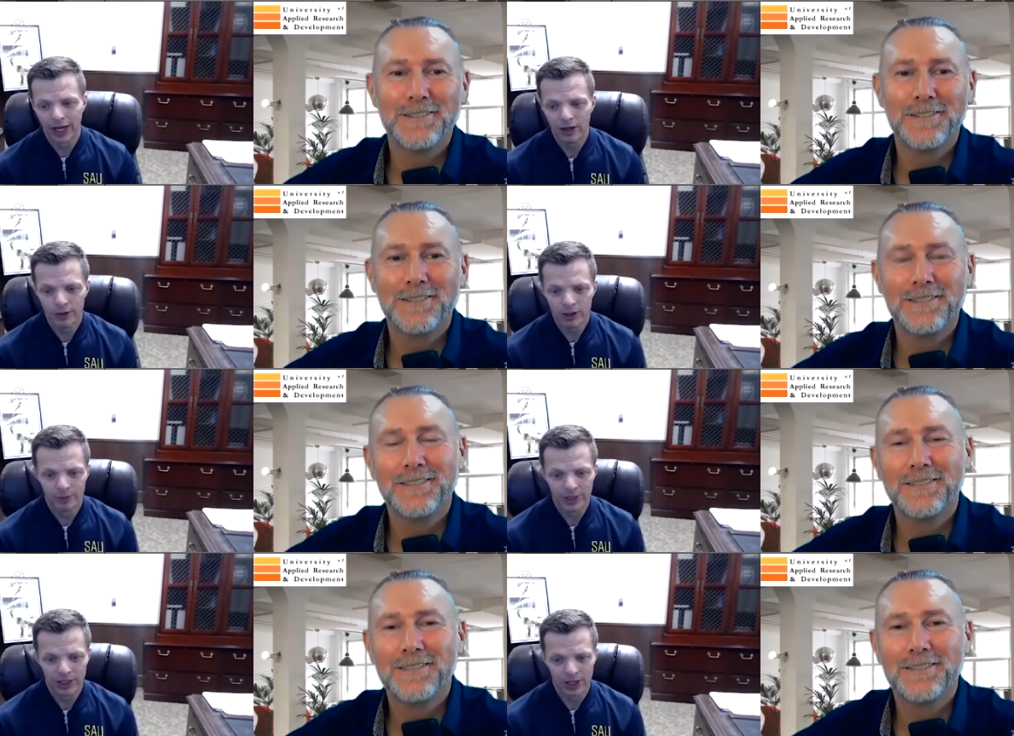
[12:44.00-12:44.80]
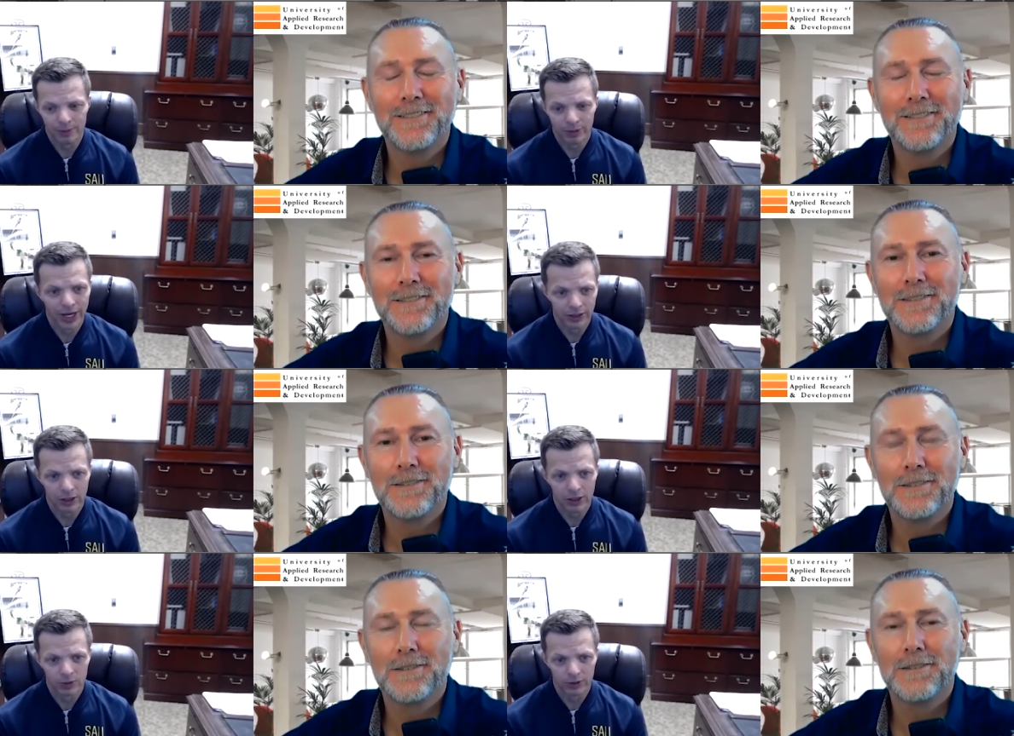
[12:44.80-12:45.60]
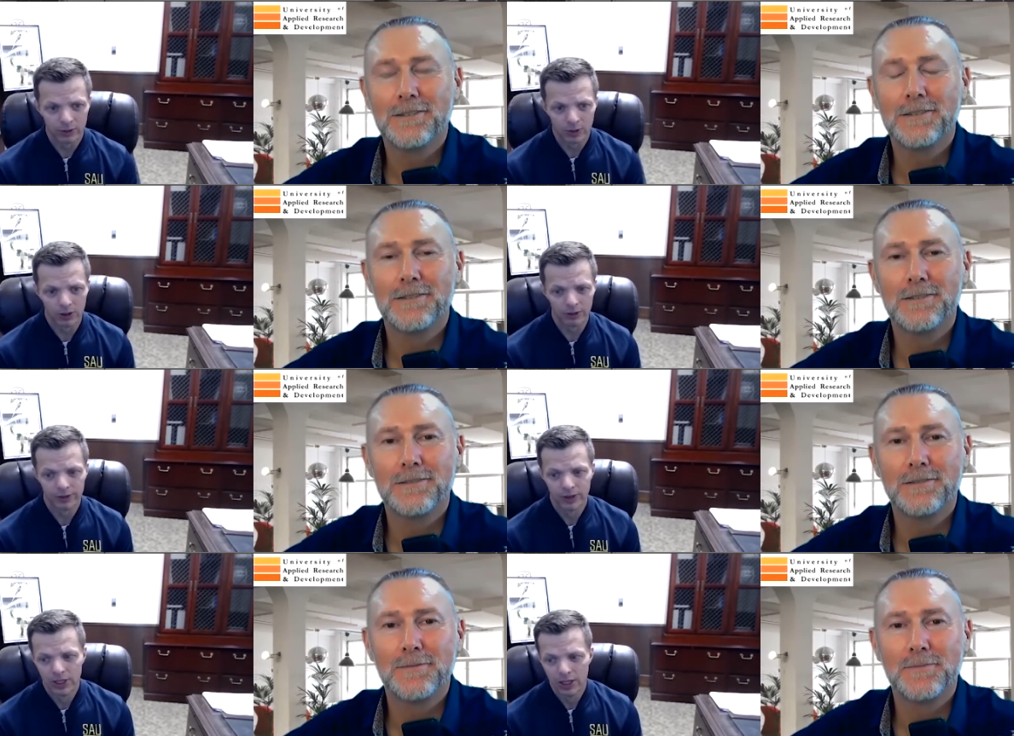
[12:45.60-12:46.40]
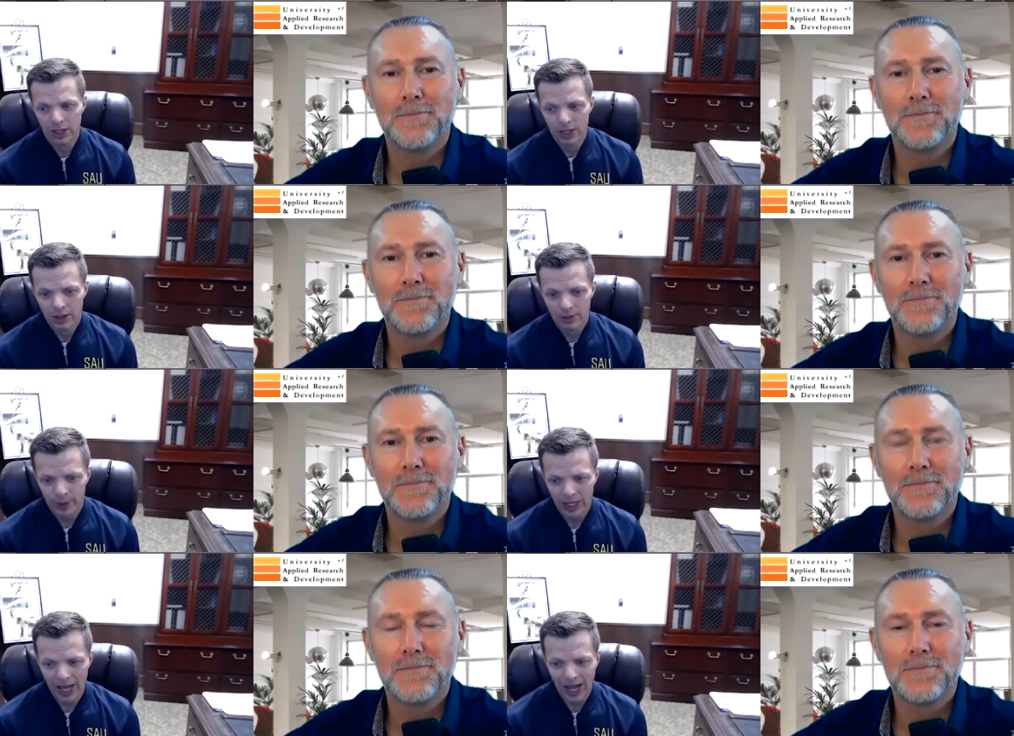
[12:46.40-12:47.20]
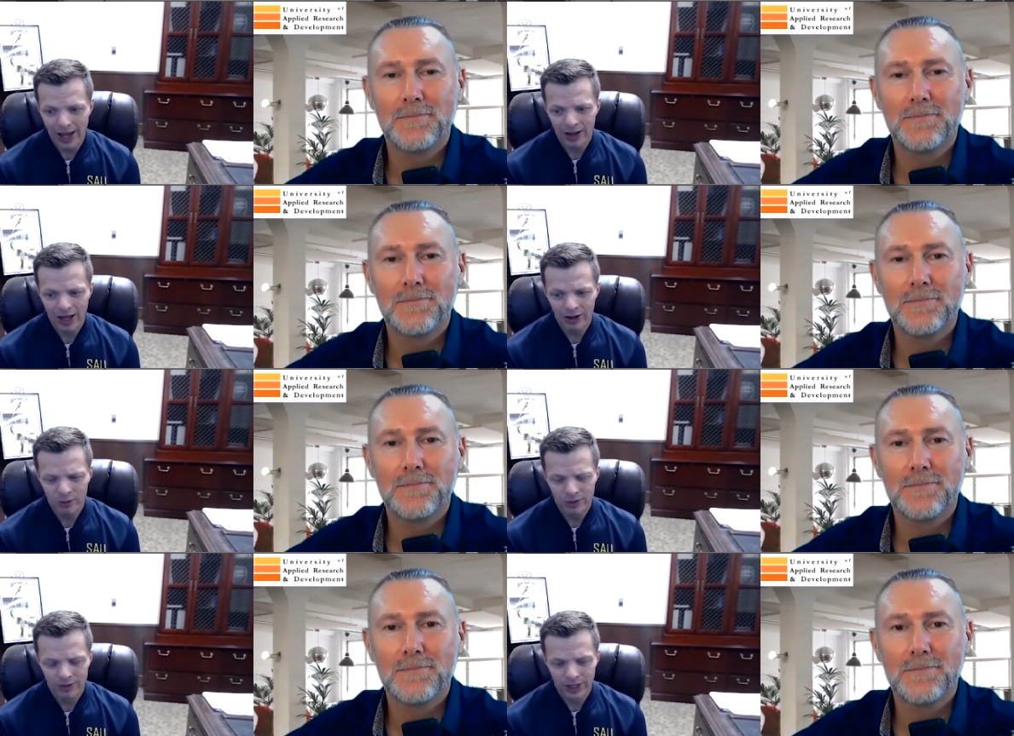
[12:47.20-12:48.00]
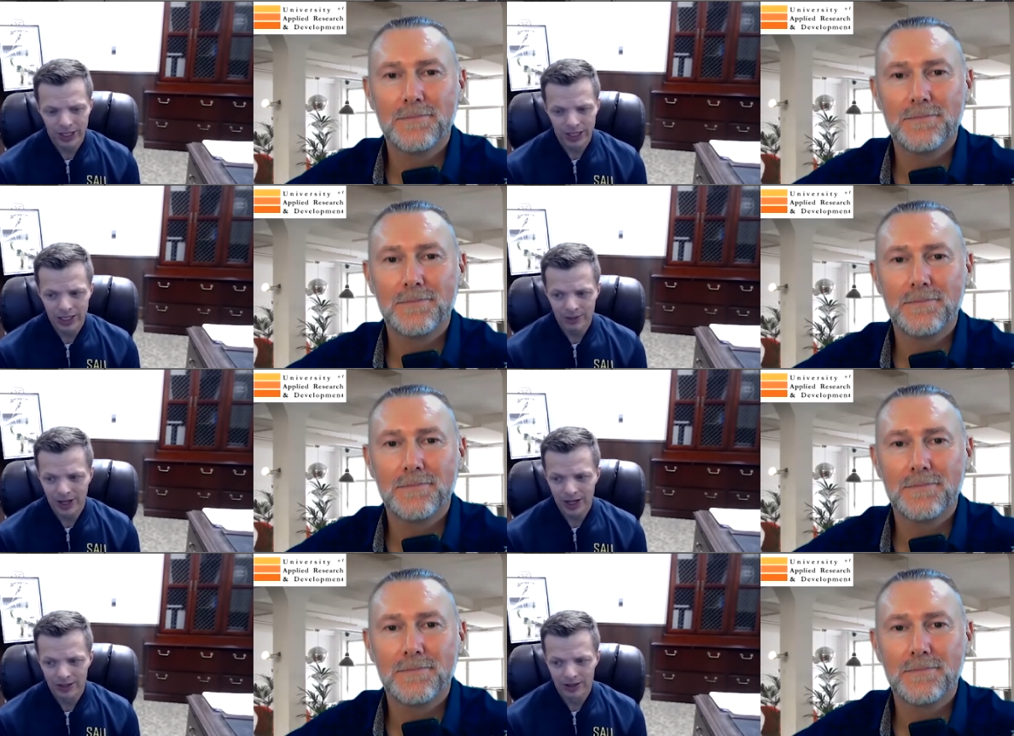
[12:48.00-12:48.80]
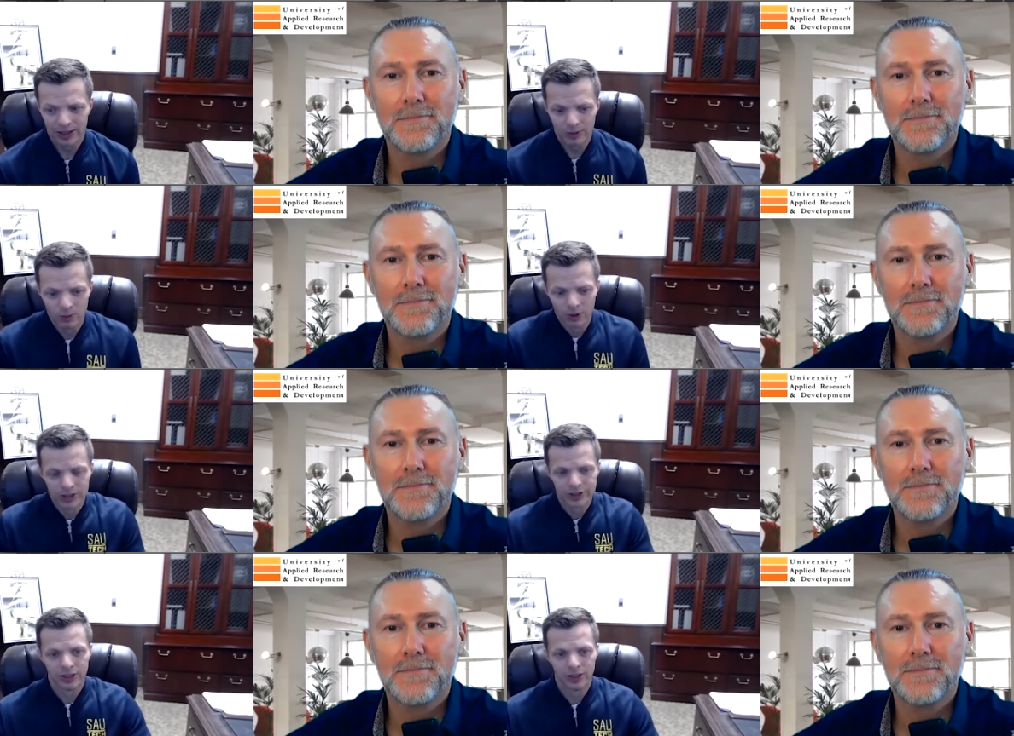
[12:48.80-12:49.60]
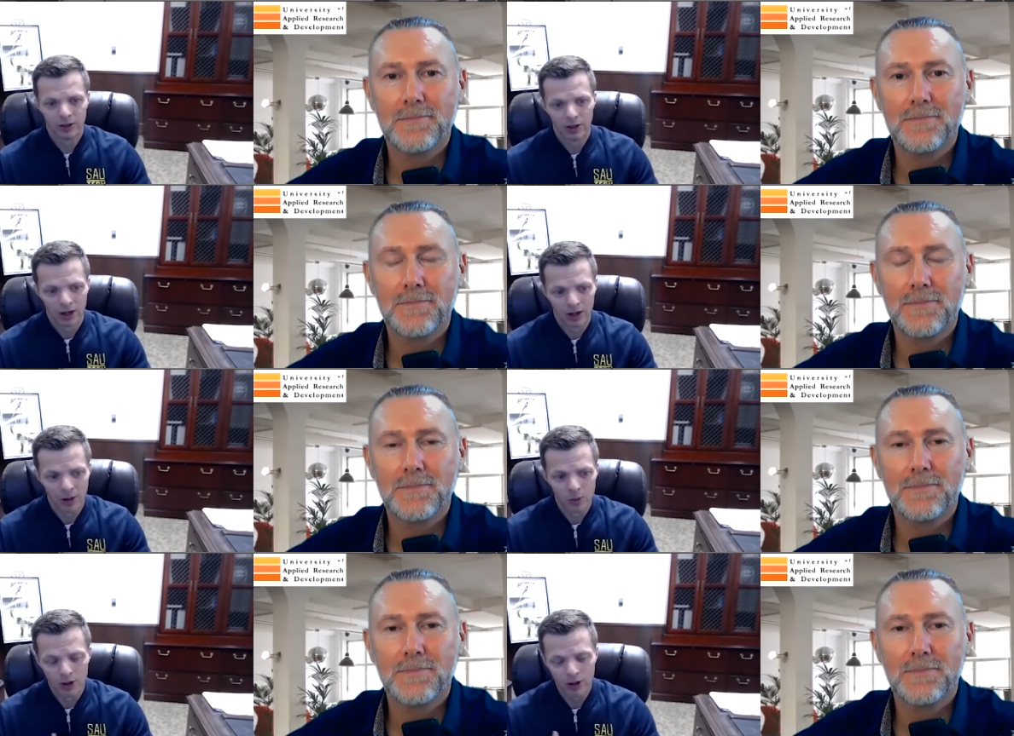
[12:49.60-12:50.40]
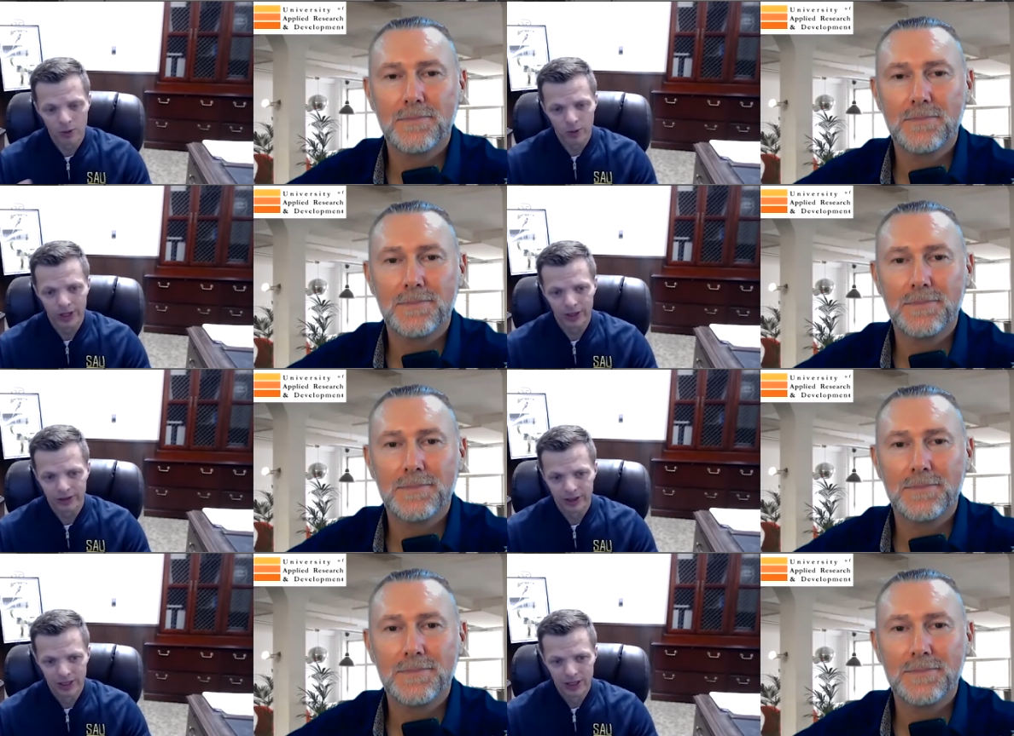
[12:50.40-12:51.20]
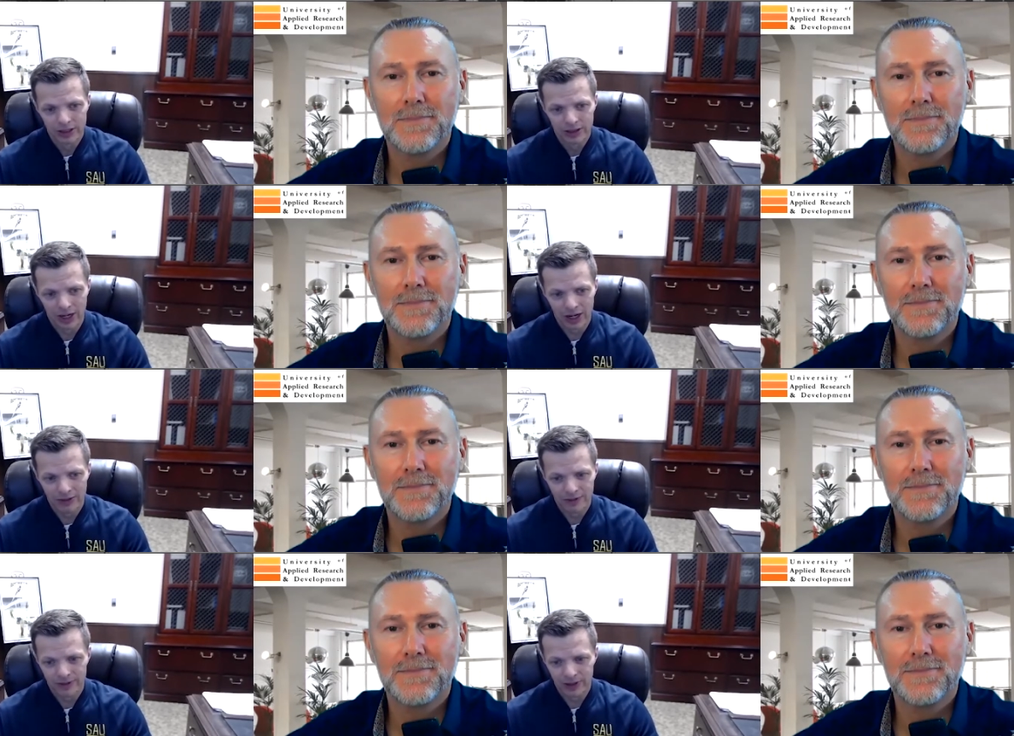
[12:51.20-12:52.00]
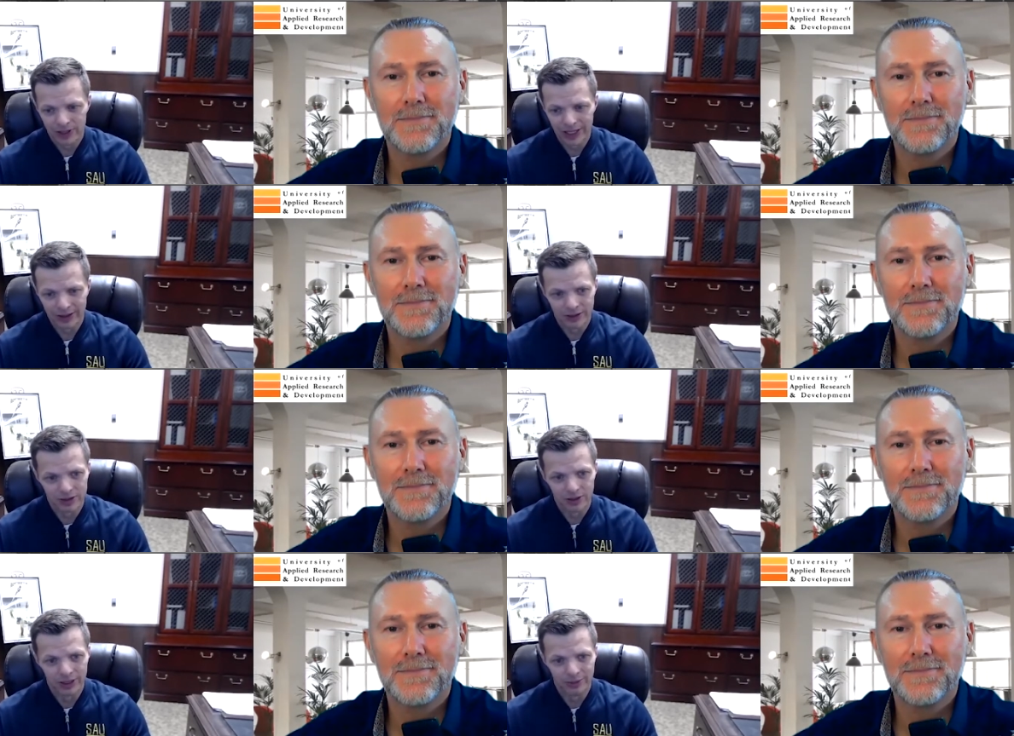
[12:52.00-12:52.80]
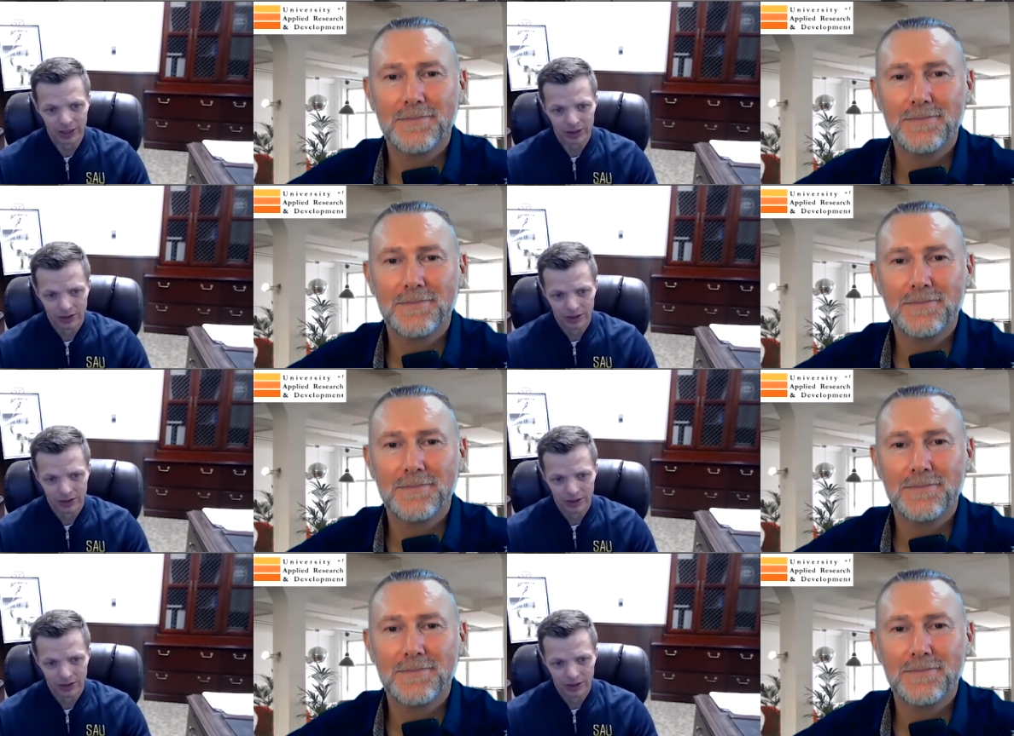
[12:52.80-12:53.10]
Speaker 1: there'll be a plateau of growth. But I, I don't want anybody that works here or I work with to ever feel like there's a limit.